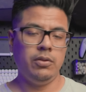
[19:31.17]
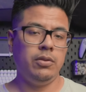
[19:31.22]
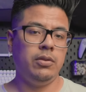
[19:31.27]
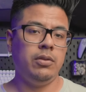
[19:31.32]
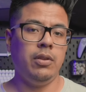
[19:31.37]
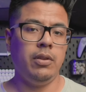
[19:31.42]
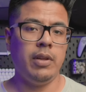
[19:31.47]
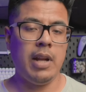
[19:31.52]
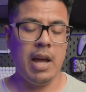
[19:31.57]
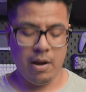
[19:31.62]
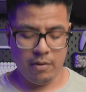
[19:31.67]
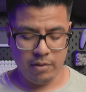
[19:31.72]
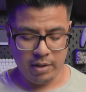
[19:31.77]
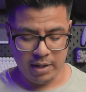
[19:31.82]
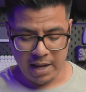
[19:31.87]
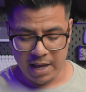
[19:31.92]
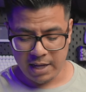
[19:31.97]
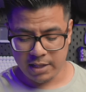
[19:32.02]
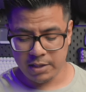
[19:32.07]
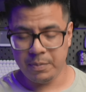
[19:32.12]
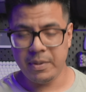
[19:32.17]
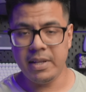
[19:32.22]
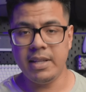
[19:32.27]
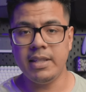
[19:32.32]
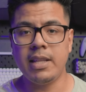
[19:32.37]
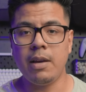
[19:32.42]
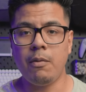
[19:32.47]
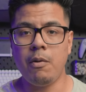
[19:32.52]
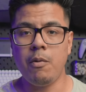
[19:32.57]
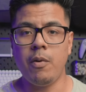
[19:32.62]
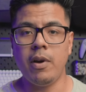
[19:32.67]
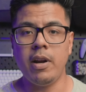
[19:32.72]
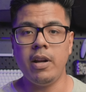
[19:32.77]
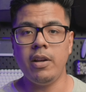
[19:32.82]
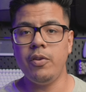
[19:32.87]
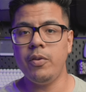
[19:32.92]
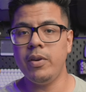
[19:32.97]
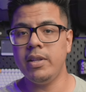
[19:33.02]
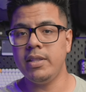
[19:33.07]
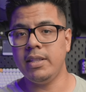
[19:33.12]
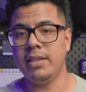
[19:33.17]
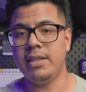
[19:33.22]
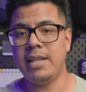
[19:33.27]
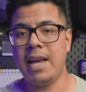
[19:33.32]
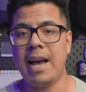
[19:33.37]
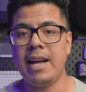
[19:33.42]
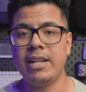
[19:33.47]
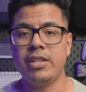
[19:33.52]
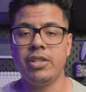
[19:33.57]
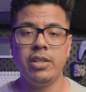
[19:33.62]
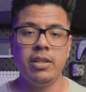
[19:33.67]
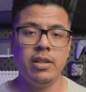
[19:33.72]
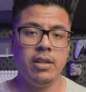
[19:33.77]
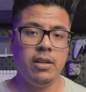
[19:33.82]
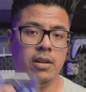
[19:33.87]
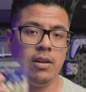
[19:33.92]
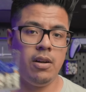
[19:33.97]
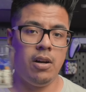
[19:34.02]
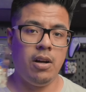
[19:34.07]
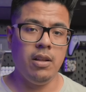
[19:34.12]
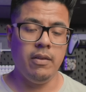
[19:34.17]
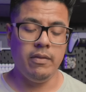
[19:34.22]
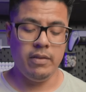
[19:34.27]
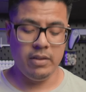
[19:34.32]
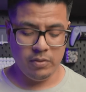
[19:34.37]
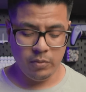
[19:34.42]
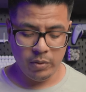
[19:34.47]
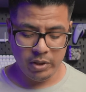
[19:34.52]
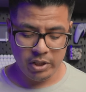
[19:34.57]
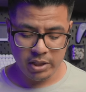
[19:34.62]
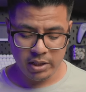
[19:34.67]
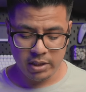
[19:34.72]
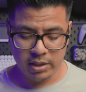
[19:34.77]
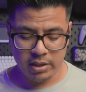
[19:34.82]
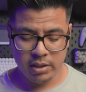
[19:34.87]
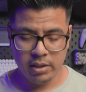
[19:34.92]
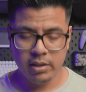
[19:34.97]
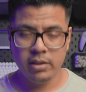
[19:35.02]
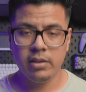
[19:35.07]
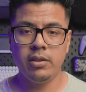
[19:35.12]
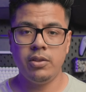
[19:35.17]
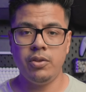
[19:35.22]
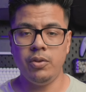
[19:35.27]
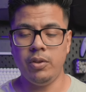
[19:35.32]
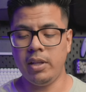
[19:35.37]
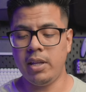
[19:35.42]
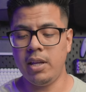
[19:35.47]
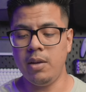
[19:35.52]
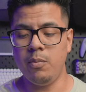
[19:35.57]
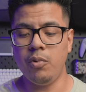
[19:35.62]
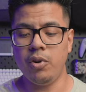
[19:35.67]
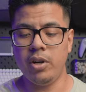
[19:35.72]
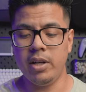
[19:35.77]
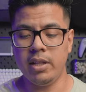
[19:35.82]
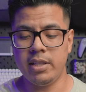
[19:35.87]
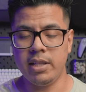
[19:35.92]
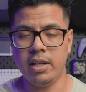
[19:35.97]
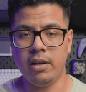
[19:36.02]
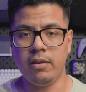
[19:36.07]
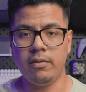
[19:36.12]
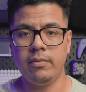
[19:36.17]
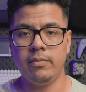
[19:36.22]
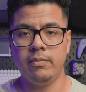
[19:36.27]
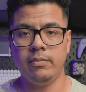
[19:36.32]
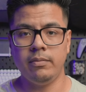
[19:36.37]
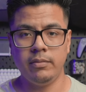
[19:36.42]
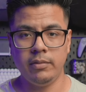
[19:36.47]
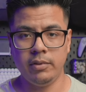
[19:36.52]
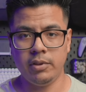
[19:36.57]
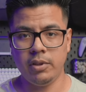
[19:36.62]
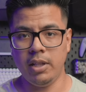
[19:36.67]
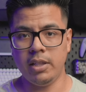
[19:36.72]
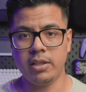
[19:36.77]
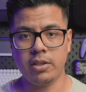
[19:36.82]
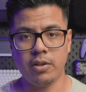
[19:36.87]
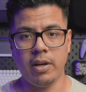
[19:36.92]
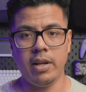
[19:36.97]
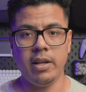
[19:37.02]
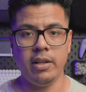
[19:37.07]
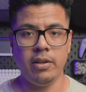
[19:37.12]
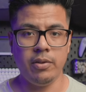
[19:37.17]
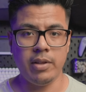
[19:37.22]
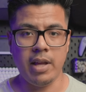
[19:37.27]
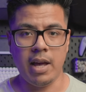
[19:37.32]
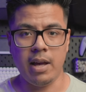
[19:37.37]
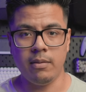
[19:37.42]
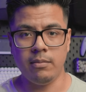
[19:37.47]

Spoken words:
So now the next piece that we want to do is attach all of the switches to the keyboard itself. So let's go ahead and do that.